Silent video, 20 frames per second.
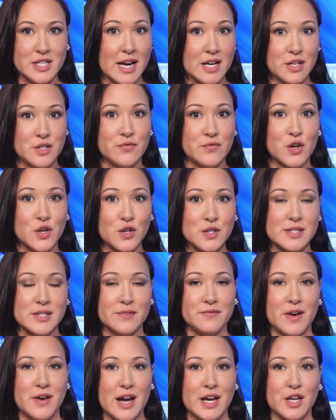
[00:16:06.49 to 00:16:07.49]

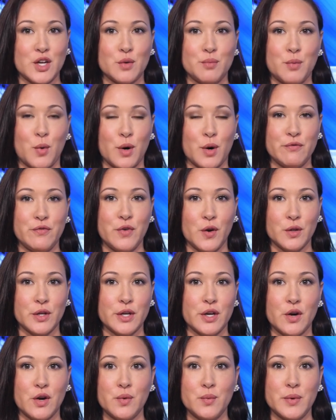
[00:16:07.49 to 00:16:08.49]
diversify your
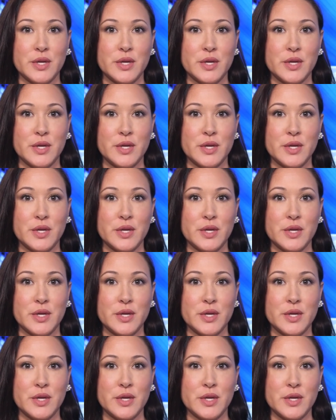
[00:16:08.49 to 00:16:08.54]
portfolio.